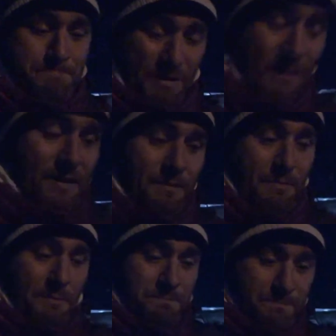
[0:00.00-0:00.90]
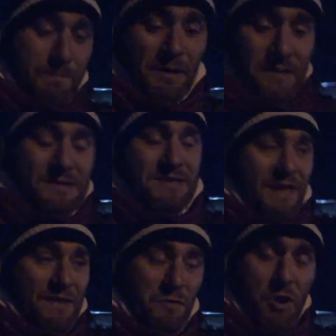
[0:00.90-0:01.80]
But I
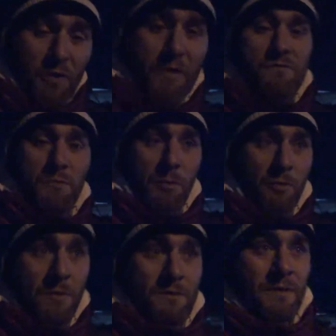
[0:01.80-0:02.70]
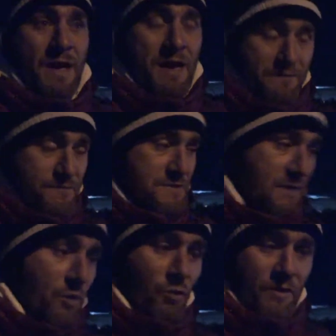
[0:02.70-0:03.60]
understand that we are vulnerable. Every
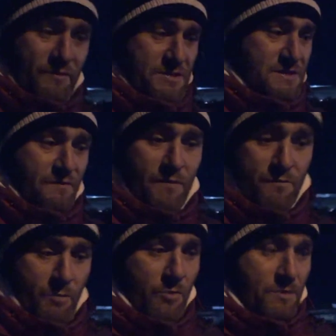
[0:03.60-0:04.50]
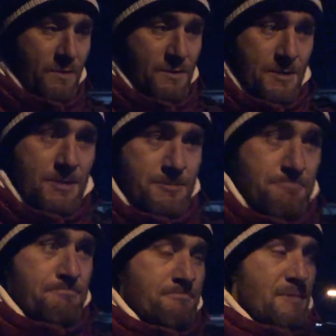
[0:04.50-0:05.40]
single one of us is vulnerable.
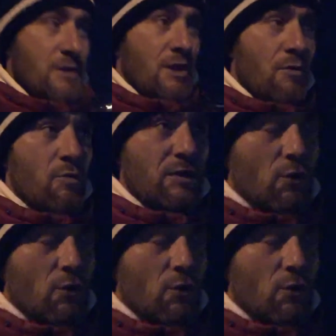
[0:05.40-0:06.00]
You know, we